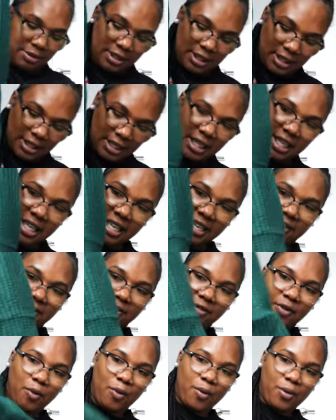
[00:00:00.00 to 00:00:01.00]
was looking
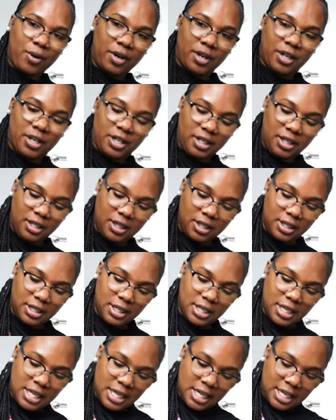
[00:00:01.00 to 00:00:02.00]
for.
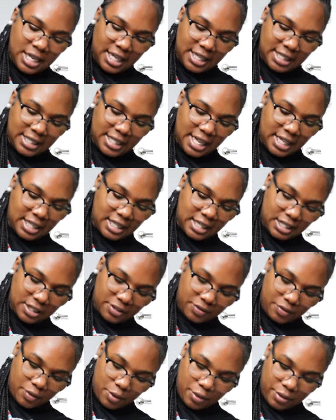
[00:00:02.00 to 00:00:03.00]
It's like this
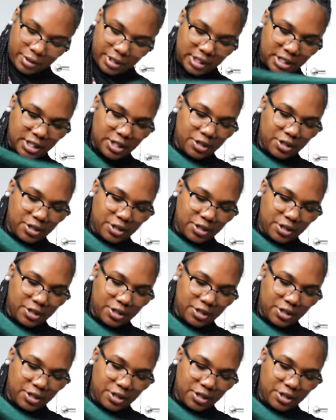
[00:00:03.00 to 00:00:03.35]
forest